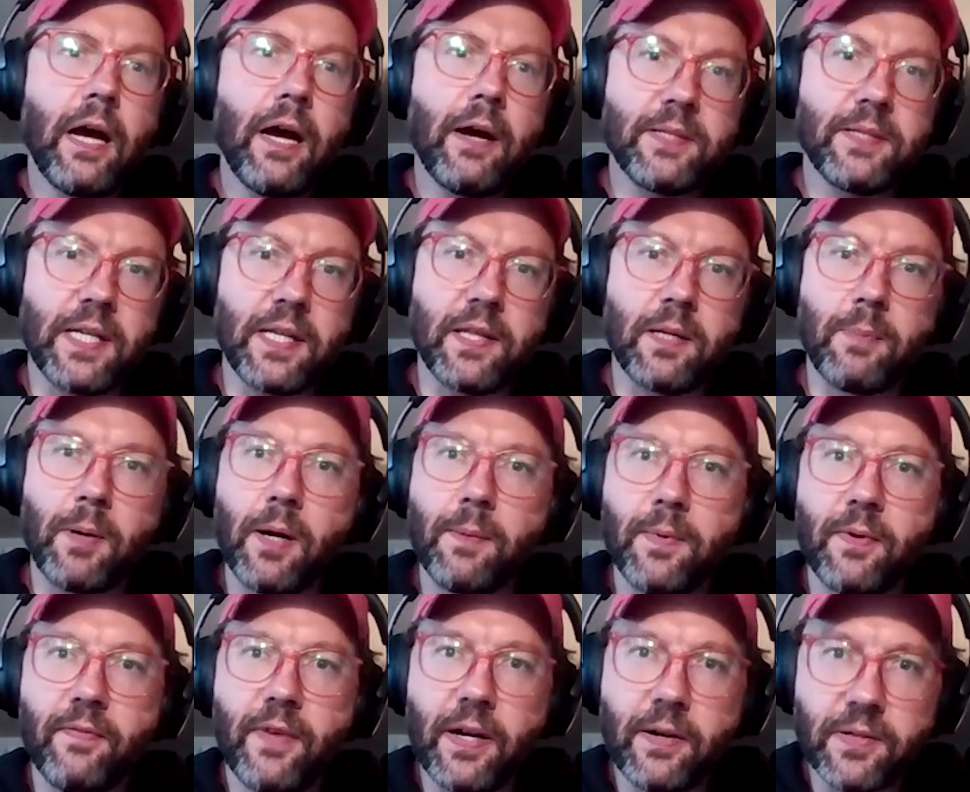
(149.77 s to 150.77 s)
I was at the
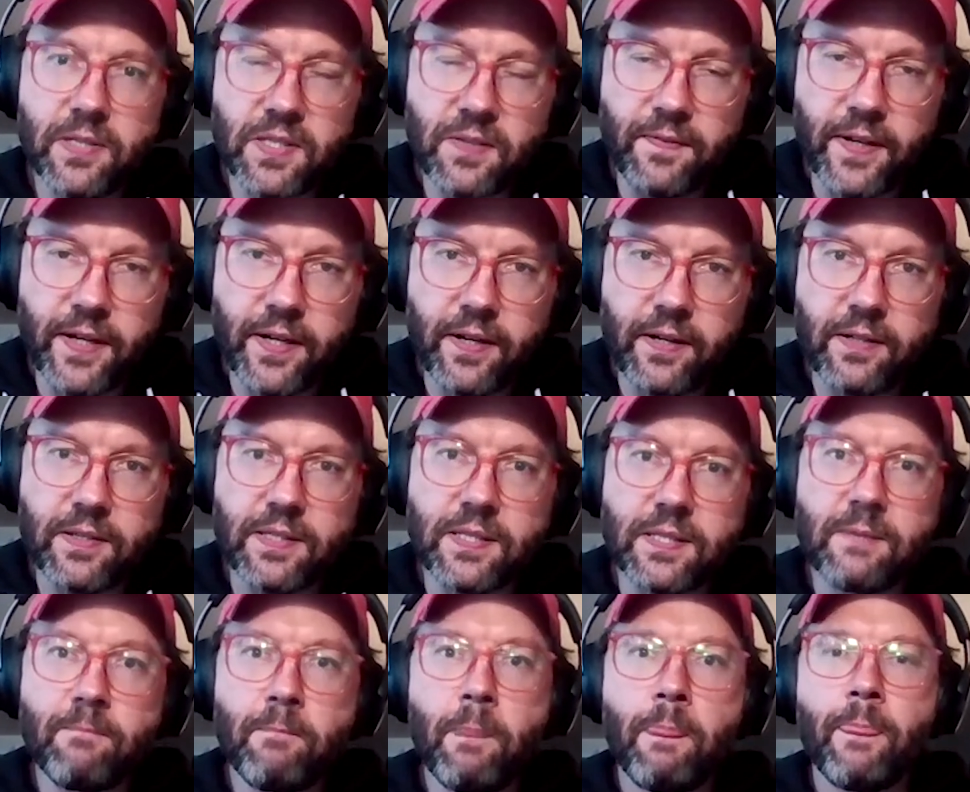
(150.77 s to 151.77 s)
Department of Veterans Affairs,